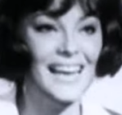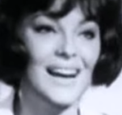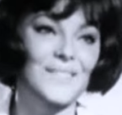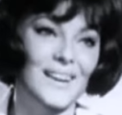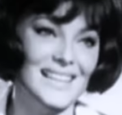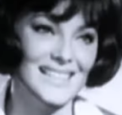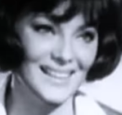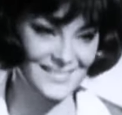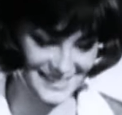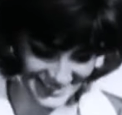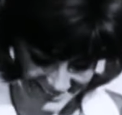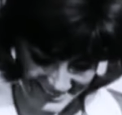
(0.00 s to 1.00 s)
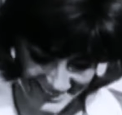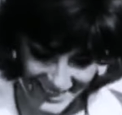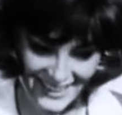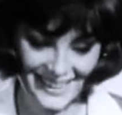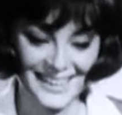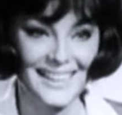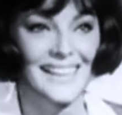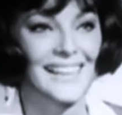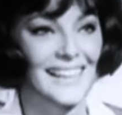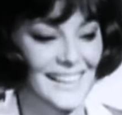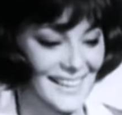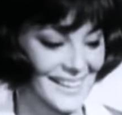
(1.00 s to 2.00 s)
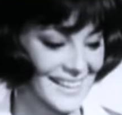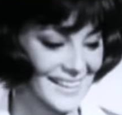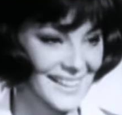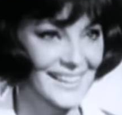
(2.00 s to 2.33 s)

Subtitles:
to also save some money. I like to